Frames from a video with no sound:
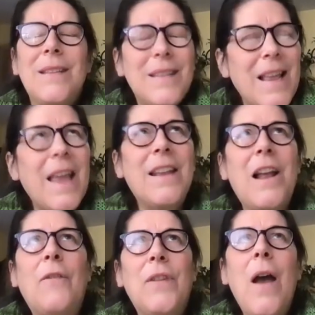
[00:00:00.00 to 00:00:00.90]
say
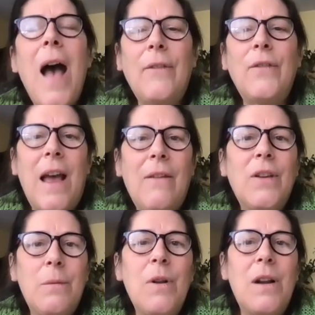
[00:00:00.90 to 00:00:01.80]
enough you have to have the
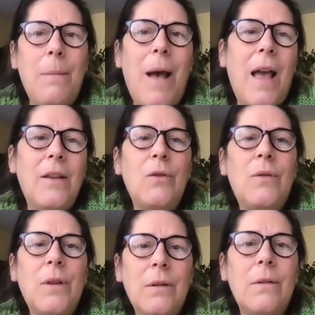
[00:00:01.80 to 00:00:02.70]
community behind you
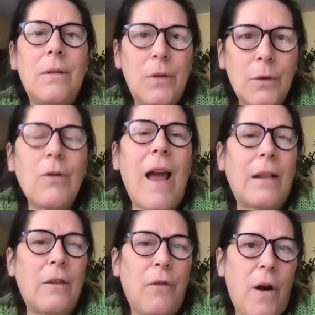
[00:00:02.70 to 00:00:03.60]
to to
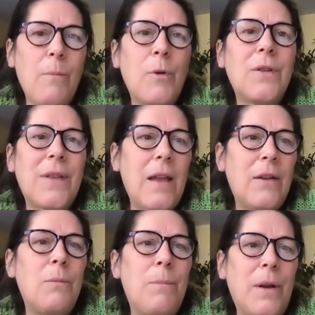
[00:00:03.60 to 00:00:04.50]
attract the farmers
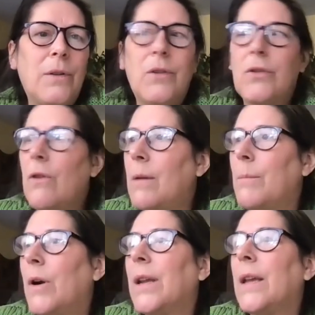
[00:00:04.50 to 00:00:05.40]
and to build a strong
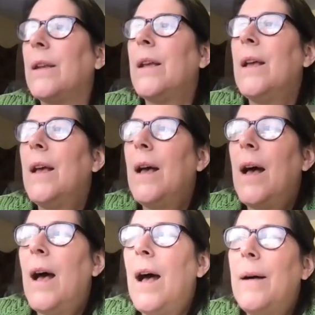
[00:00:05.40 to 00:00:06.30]
market
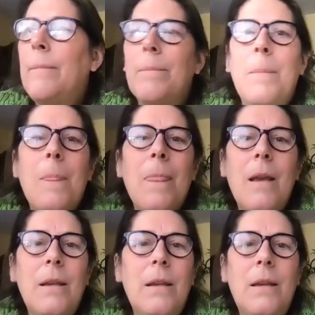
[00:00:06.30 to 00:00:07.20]
um,
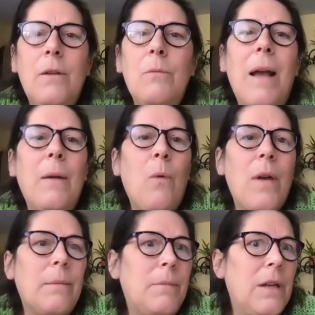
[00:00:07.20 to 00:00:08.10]
you might
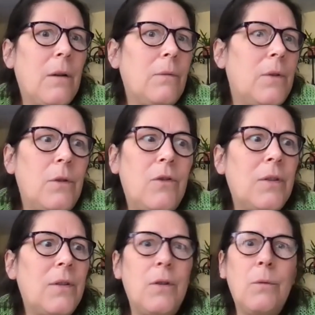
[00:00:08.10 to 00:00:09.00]
want to you know do
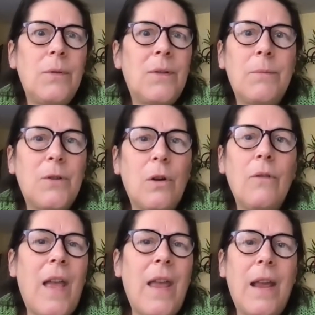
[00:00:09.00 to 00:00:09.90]
just do some
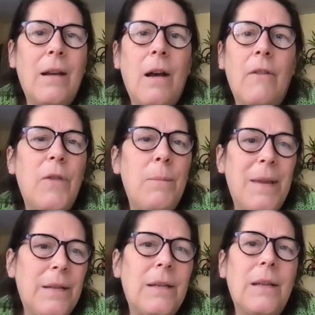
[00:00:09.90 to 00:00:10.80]
surveying of the
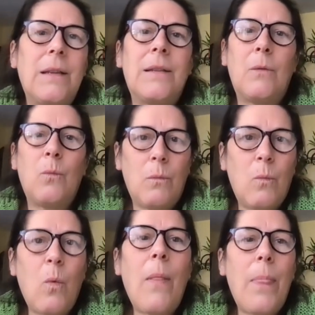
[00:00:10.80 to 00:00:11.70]
businesses and
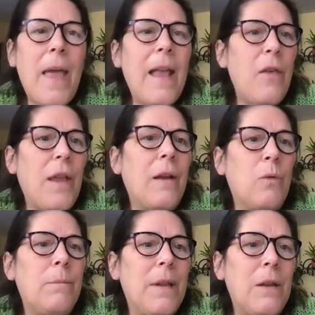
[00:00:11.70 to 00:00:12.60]
what they think
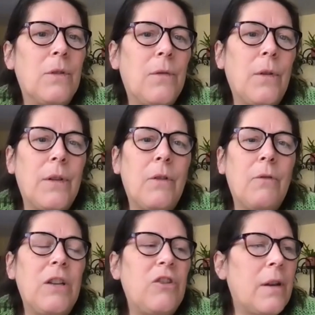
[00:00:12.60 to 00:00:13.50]
would be useful in the
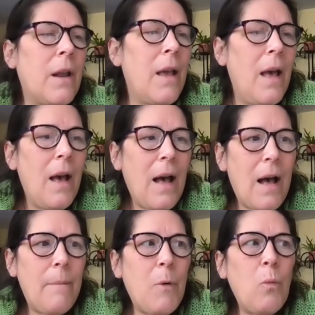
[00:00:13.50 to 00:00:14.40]
region
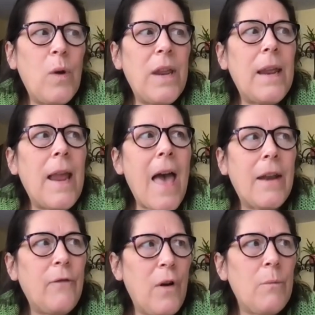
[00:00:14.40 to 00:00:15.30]
um, we
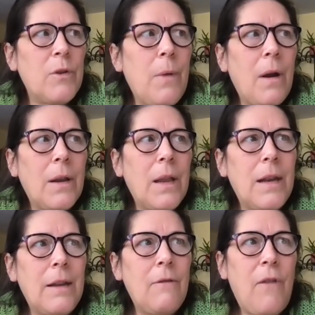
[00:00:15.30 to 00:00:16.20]
had a farmer's
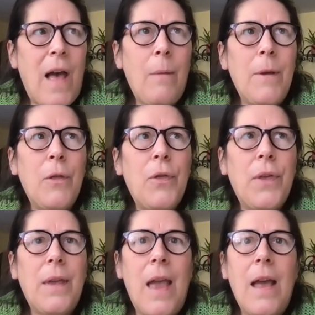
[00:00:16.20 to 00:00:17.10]
market in Falmouth
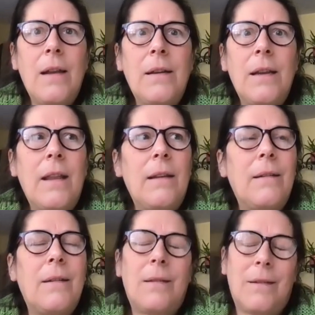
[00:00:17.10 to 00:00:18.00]
and
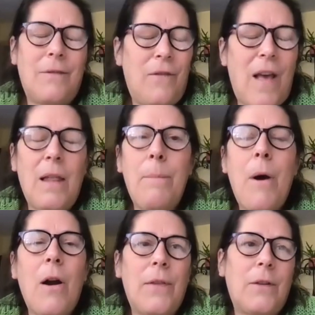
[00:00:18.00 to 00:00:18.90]
it fell
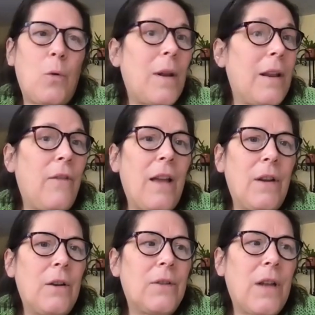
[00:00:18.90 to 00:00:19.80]
apart that 25
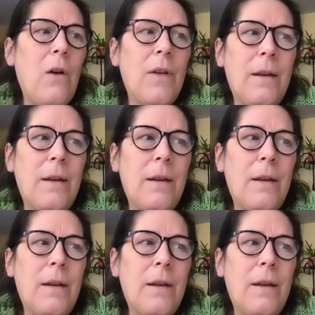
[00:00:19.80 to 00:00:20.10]
years ago.